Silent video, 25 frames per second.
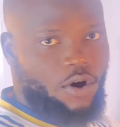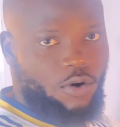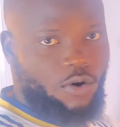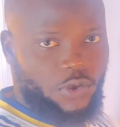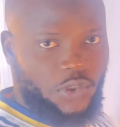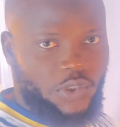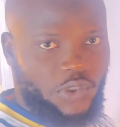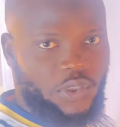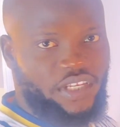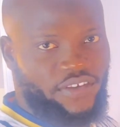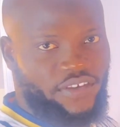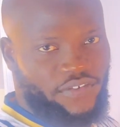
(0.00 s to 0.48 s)

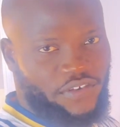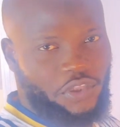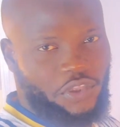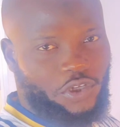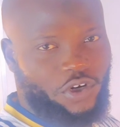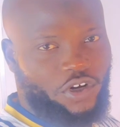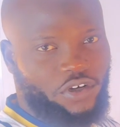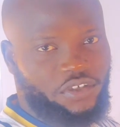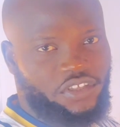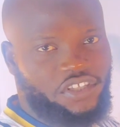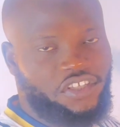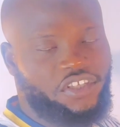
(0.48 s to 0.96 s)
also living
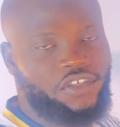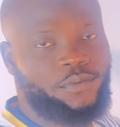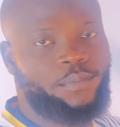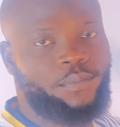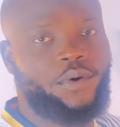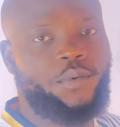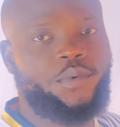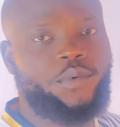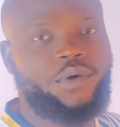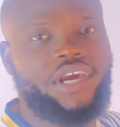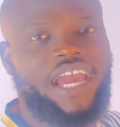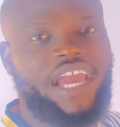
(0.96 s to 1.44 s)
organisms,
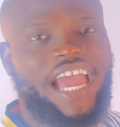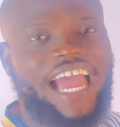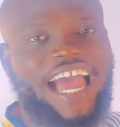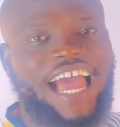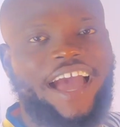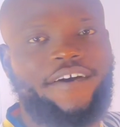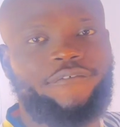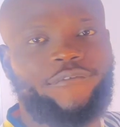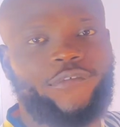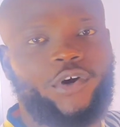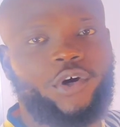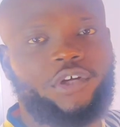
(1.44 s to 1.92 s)
but we
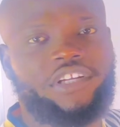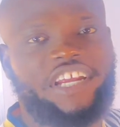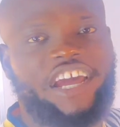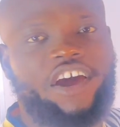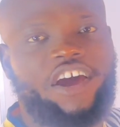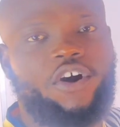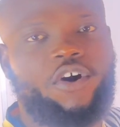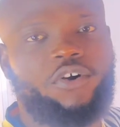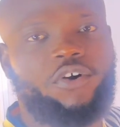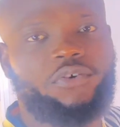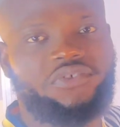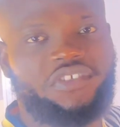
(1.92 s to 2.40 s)
have other
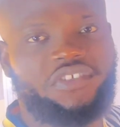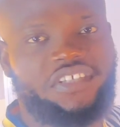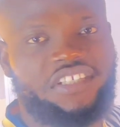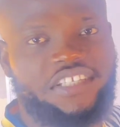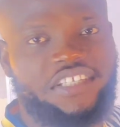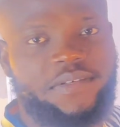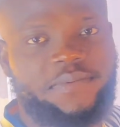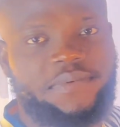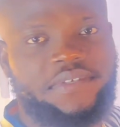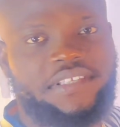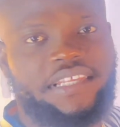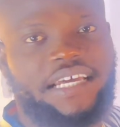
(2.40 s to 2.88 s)

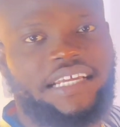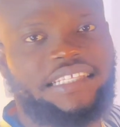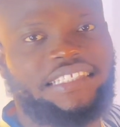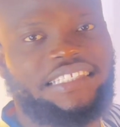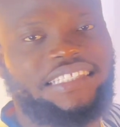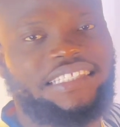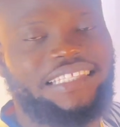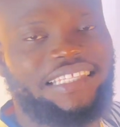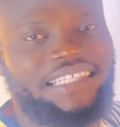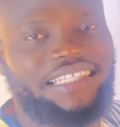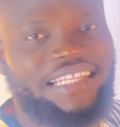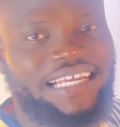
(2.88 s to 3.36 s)
organisms
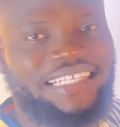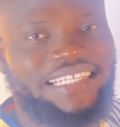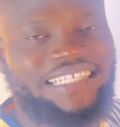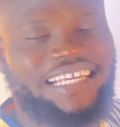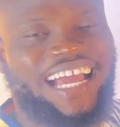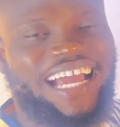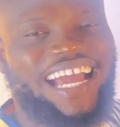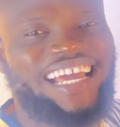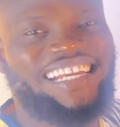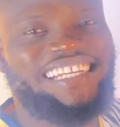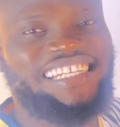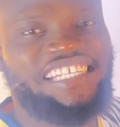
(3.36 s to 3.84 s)
that
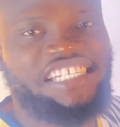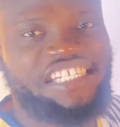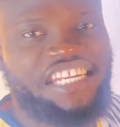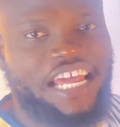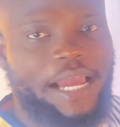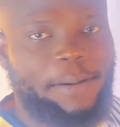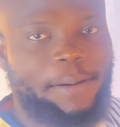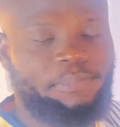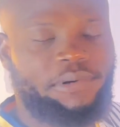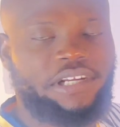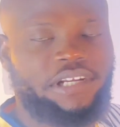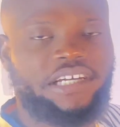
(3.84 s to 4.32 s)
are
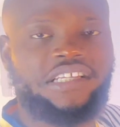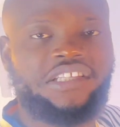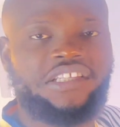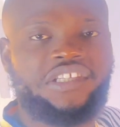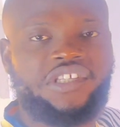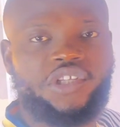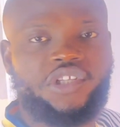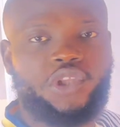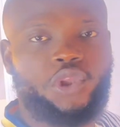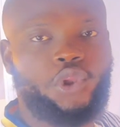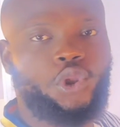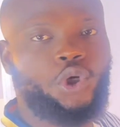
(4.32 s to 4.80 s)
neither
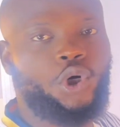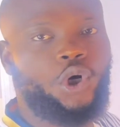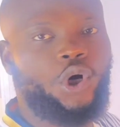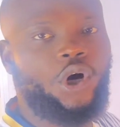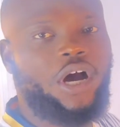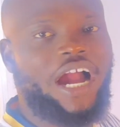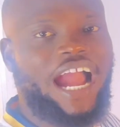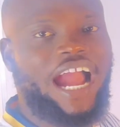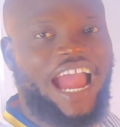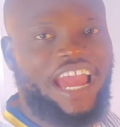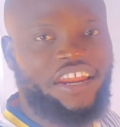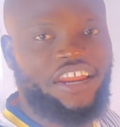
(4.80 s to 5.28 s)
plants
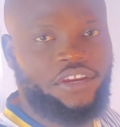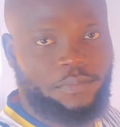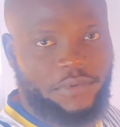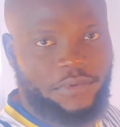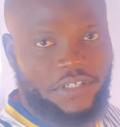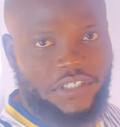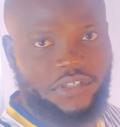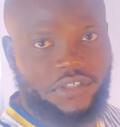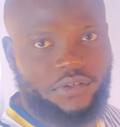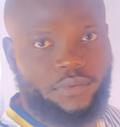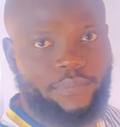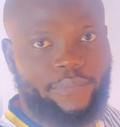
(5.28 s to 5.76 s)
nor
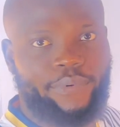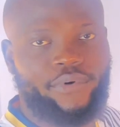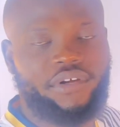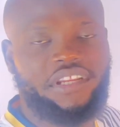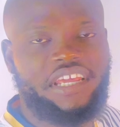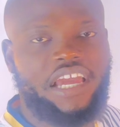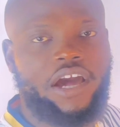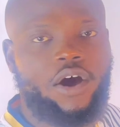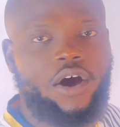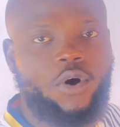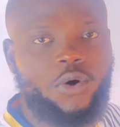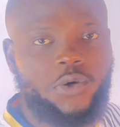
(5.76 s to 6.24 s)
animals, but
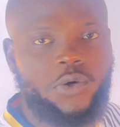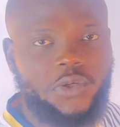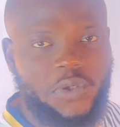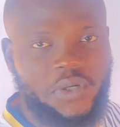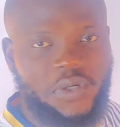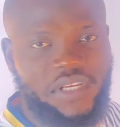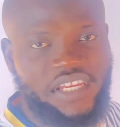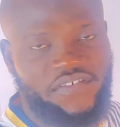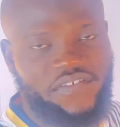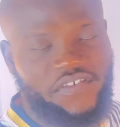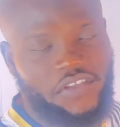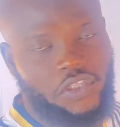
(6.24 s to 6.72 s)
they are
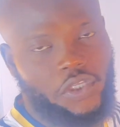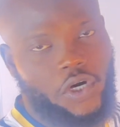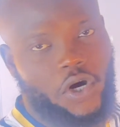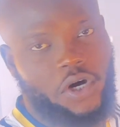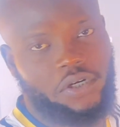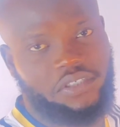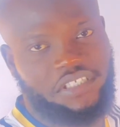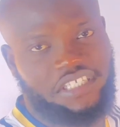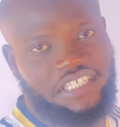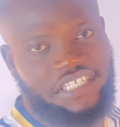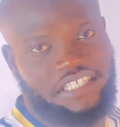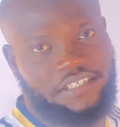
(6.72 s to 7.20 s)
also living
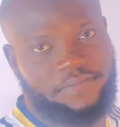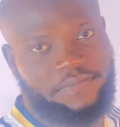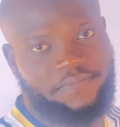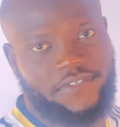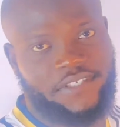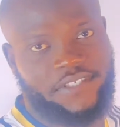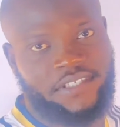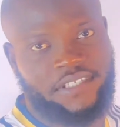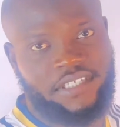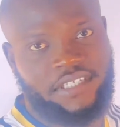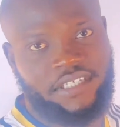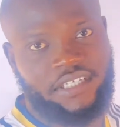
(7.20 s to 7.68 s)

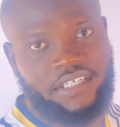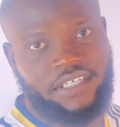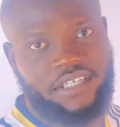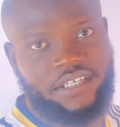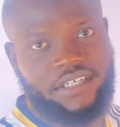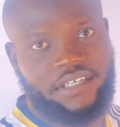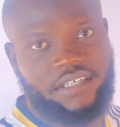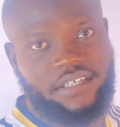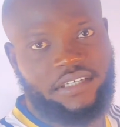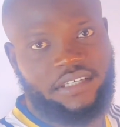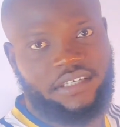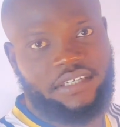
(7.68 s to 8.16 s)
organisms.
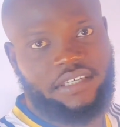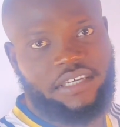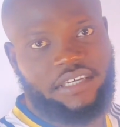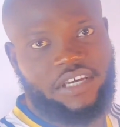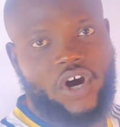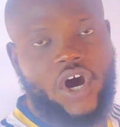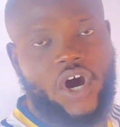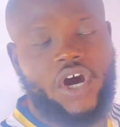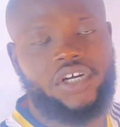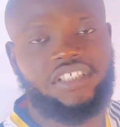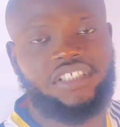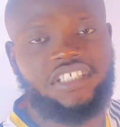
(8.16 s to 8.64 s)

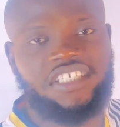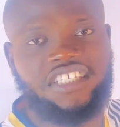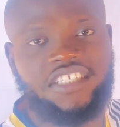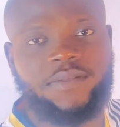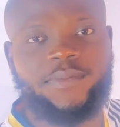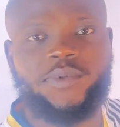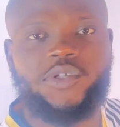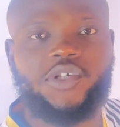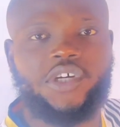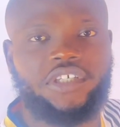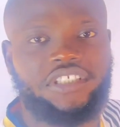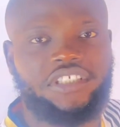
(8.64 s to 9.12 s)

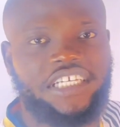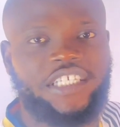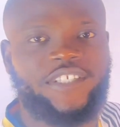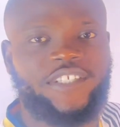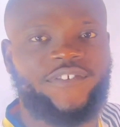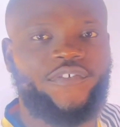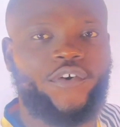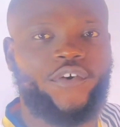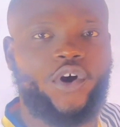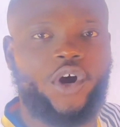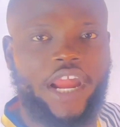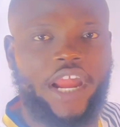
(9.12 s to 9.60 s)
Organisms such as
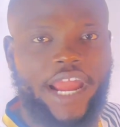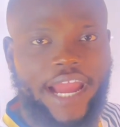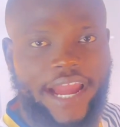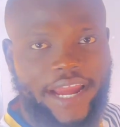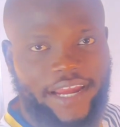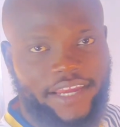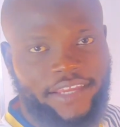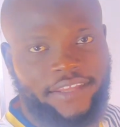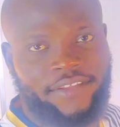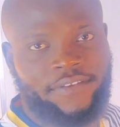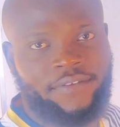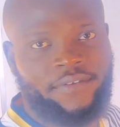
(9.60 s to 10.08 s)

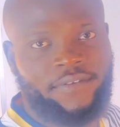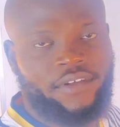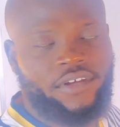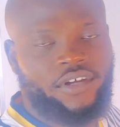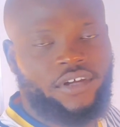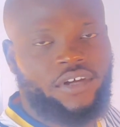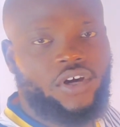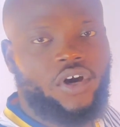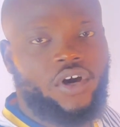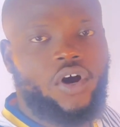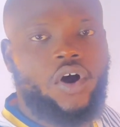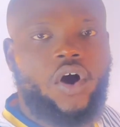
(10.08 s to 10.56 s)
fungi,
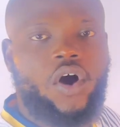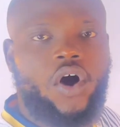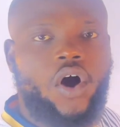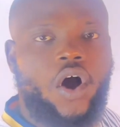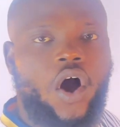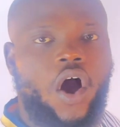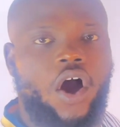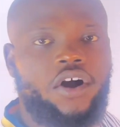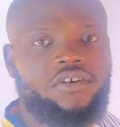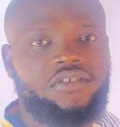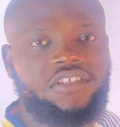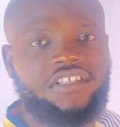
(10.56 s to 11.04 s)

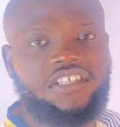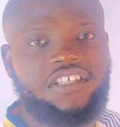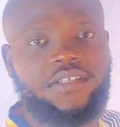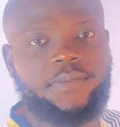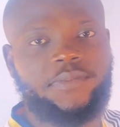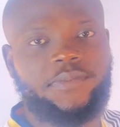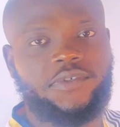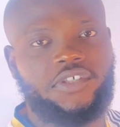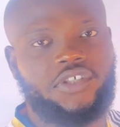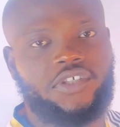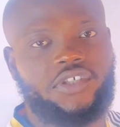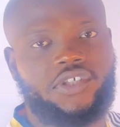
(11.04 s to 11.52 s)

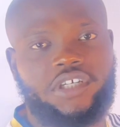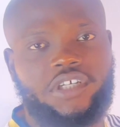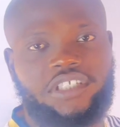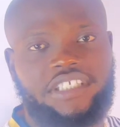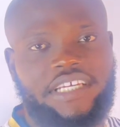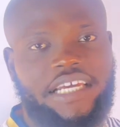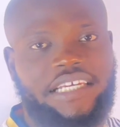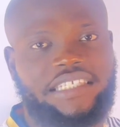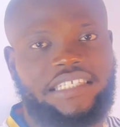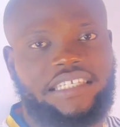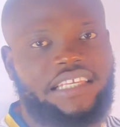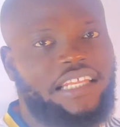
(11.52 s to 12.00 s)
organisms such
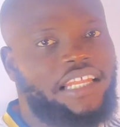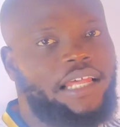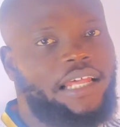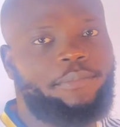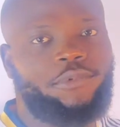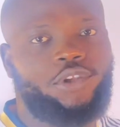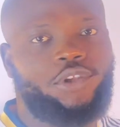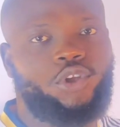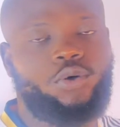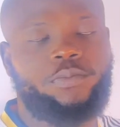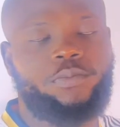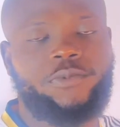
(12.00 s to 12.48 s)
as
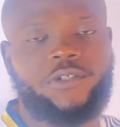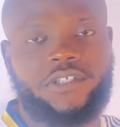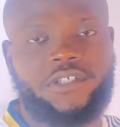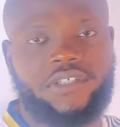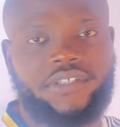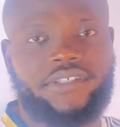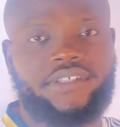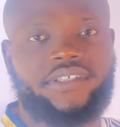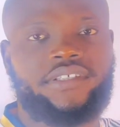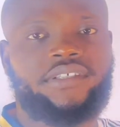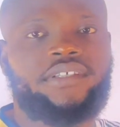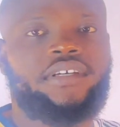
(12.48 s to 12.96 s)

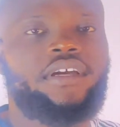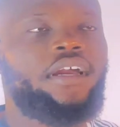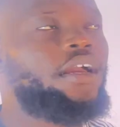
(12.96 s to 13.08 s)
chlamydomonas,